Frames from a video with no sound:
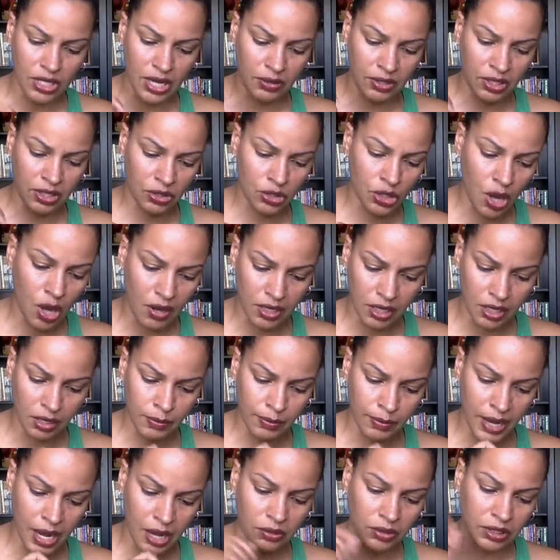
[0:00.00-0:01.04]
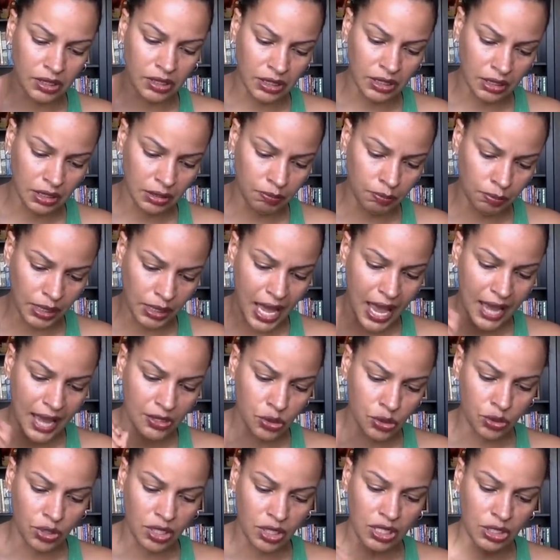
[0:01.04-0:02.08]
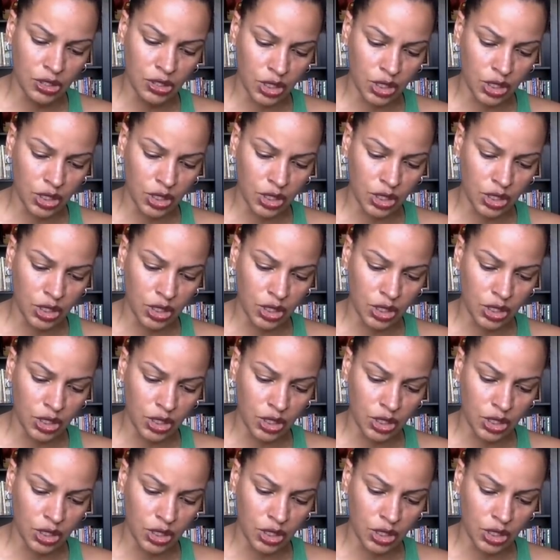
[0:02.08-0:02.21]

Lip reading: Now they're talking about the blacks or the